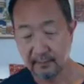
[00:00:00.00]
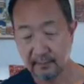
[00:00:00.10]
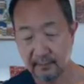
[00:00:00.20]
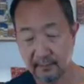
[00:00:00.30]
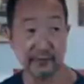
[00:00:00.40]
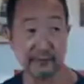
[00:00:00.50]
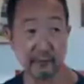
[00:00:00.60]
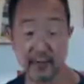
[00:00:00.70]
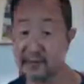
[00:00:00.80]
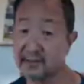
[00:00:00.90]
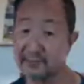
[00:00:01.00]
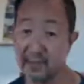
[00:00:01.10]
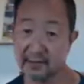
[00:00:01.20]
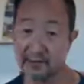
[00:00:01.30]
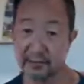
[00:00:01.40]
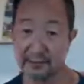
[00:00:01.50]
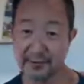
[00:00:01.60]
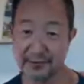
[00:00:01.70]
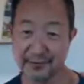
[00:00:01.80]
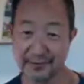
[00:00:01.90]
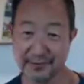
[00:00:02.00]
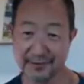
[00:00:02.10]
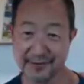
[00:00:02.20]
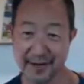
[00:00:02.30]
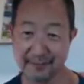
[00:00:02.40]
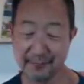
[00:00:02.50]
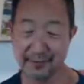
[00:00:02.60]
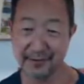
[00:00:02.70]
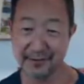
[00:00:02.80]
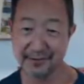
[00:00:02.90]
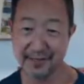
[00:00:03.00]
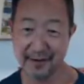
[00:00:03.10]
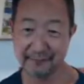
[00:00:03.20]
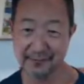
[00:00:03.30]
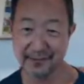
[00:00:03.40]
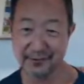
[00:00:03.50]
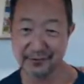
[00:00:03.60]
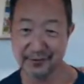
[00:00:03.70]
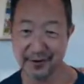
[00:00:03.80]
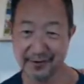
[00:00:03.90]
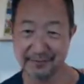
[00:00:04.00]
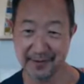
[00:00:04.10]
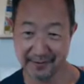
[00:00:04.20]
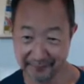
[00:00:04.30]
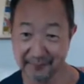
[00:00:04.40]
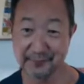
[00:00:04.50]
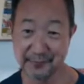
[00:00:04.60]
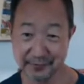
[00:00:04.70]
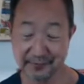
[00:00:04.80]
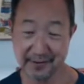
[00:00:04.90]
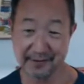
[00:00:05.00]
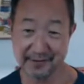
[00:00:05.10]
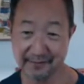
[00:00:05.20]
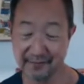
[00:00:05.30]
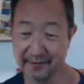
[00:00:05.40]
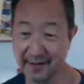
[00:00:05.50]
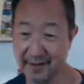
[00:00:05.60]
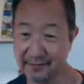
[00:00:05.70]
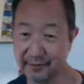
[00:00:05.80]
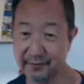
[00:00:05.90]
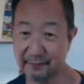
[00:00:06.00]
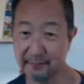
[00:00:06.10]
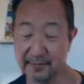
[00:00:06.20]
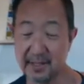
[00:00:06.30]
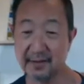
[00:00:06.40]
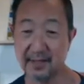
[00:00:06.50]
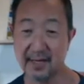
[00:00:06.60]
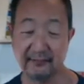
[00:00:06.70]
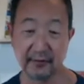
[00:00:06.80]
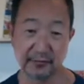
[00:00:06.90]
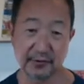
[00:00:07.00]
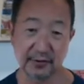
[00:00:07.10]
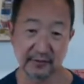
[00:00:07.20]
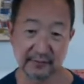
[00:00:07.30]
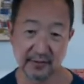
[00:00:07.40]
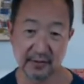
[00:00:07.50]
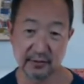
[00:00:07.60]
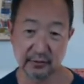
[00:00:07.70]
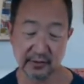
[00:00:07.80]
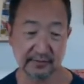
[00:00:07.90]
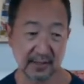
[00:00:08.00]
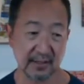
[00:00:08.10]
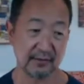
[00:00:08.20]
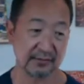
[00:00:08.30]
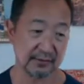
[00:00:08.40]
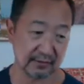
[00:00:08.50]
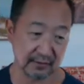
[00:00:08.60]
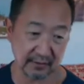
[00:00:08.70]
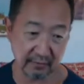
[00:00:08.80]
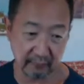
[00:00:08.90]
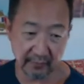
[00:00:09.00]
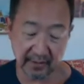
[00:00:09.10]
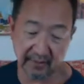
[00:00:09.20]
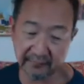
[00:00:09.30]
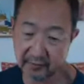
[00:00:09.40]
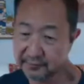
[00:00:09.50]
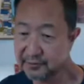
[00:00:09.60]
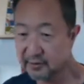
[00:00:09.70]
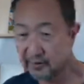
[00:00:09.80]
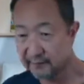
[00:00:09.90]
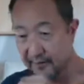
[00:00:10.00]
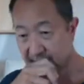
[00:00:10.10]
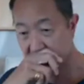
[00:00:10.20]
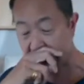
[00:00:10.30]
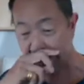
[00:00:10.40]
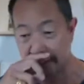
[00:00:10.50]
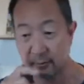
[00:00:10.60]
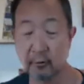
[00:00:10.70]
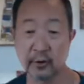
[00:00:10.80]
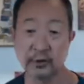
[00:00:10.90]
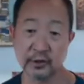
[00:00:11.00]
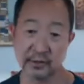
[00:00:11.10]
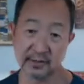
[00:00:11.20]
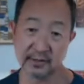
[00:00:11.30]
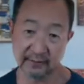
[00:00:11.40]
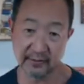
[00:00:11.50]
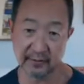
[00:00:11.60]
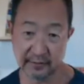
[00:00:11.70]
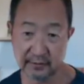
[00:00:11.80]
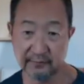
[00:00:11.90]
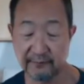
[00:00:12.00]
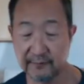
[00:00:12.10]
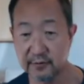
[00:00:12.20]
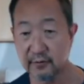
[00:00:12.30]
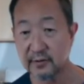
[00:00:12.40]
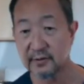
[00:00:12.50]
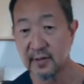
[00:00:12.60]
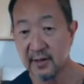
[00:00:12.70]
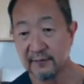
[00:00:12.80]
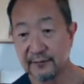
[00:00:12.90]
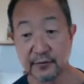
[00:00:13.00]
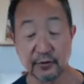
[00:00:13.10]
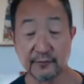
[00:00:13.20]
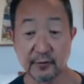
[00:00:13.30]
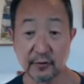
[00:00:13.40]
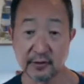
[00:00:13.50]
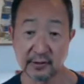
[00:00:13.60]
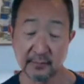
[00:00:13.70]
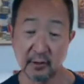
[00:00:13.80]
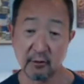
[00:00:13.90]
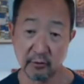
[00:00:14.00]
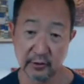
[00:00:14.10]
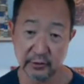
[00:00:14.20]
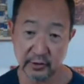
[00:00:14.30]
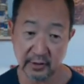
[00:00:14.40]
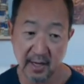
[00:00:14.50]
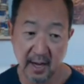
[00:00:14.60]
I mean, we've already spent so much time within this conversation talking about evolution, right, David? And, you know, be it the evolution of Tourism Cares or the evolution of the origins of the Future of Tourism Coalition.